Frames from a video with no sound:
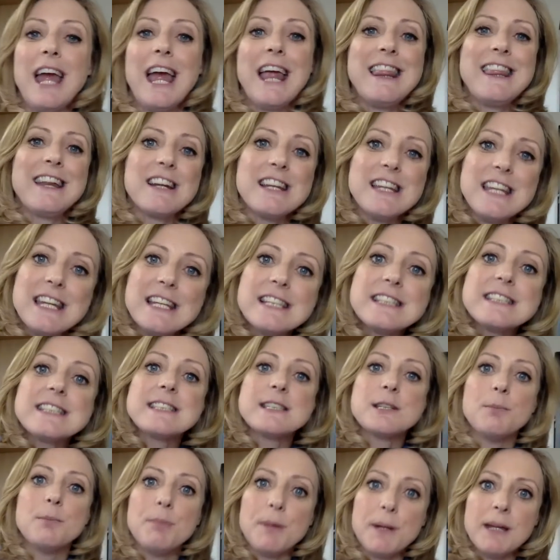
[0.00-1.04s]
there needs
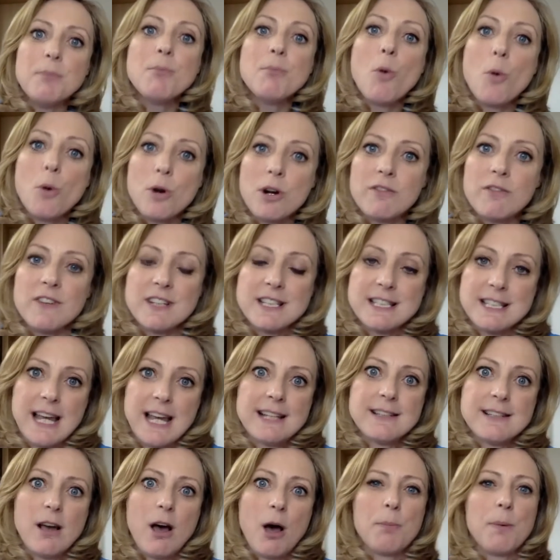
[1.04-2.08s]
to be more of a
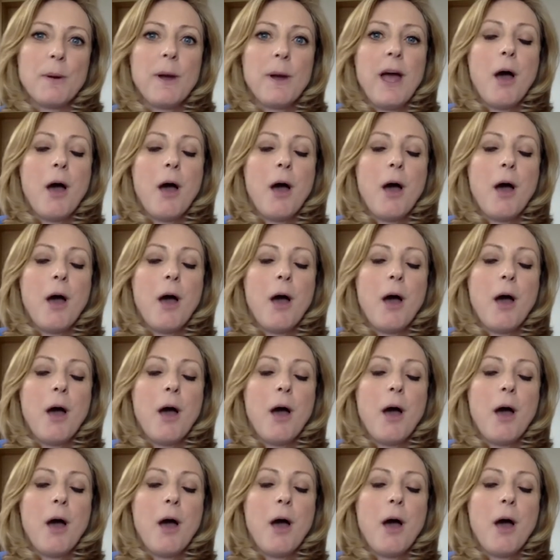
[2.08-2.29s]
setup.